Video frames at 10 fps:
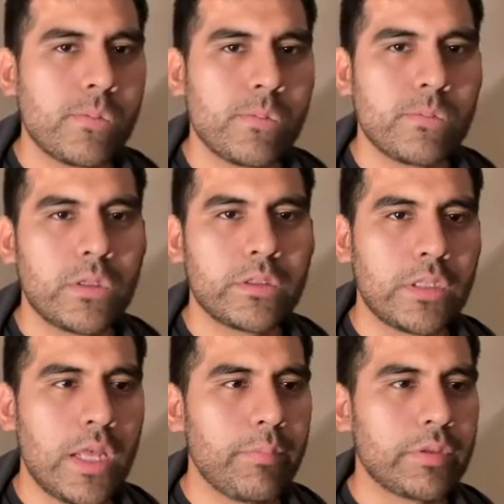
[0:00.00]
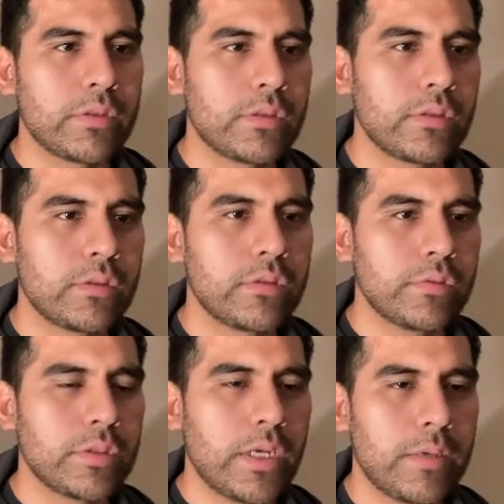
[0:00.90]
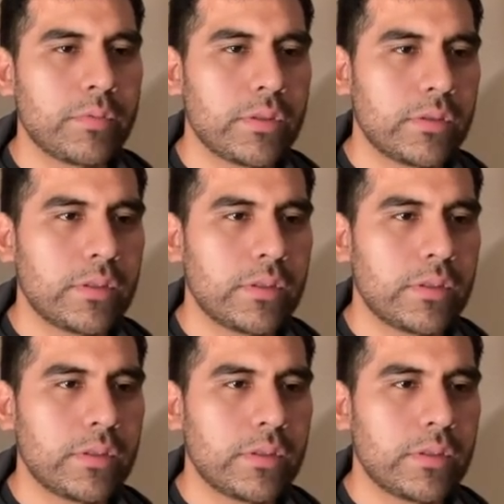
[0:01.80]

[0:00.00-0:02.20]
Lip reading: Nothing happened. You typed.